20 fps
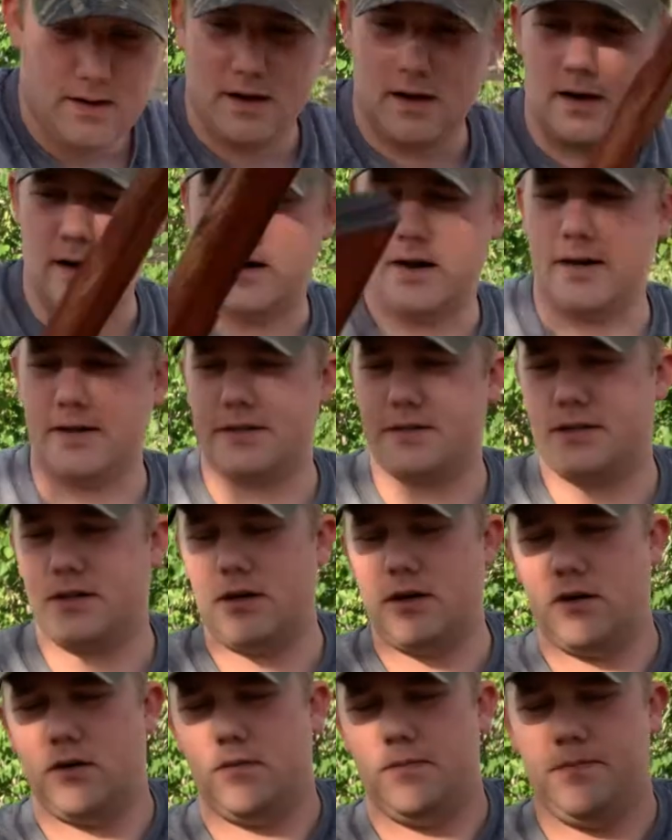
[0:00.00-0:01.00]
All right,
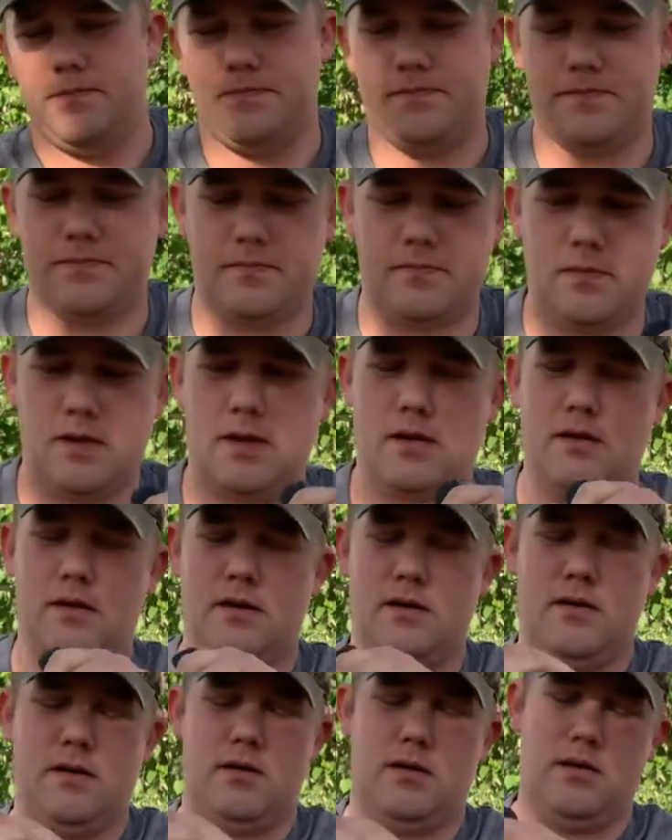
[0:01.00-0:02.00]
so
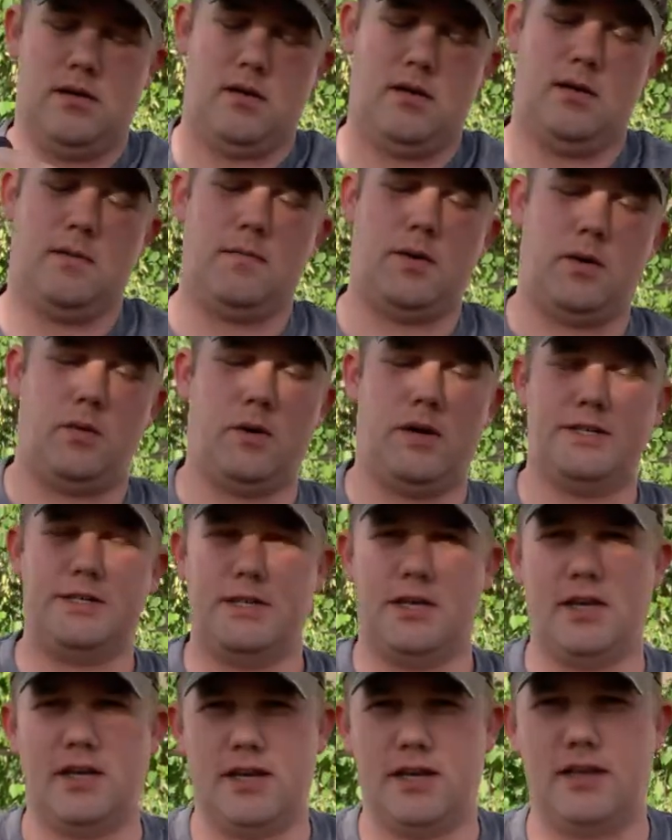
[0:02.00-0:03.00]
by
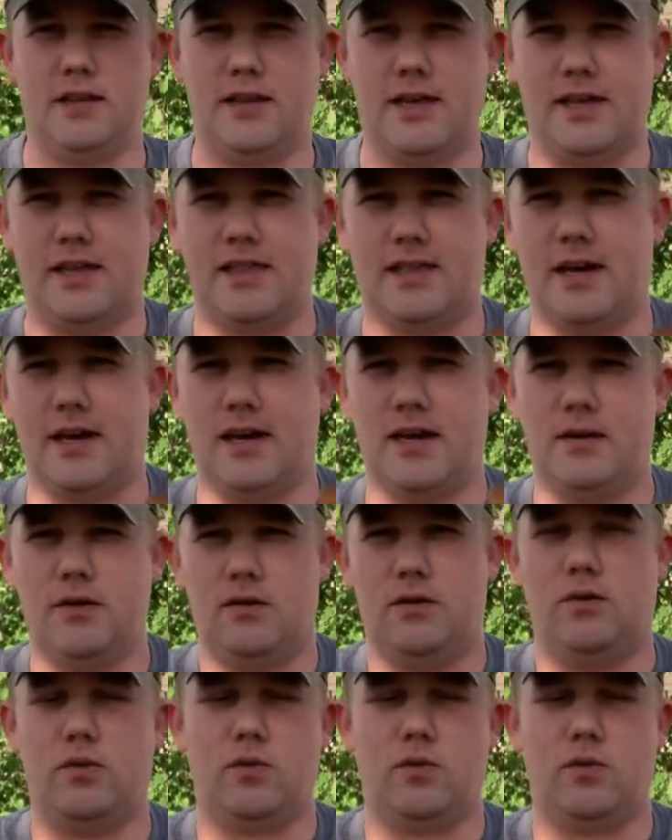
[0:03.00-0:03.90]
wedging it in like that,